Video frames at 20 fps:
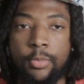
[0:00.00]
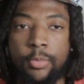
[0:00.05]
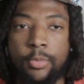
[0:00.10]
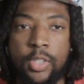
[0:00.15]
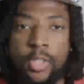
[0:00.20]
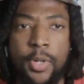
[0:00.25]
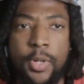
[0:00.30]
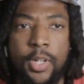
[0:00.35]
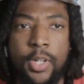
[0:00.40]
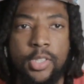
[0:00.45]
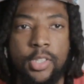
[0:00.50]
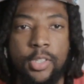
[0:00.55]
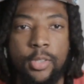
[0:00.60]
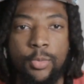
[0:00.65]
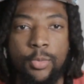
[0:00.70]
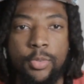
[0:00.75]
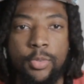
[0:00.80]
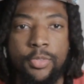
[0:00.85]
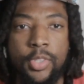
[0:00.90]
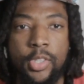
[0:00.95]
Especially
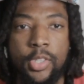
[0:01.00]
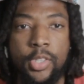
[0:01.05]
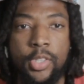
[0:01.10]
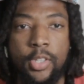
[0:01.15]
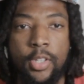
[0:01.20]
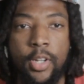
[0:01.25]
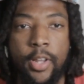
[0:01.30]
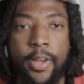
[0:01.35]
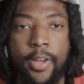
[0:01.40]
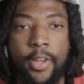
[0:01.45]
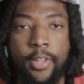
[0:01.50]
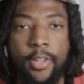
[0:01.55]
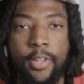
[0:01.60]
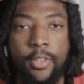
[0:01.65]
with seeing like a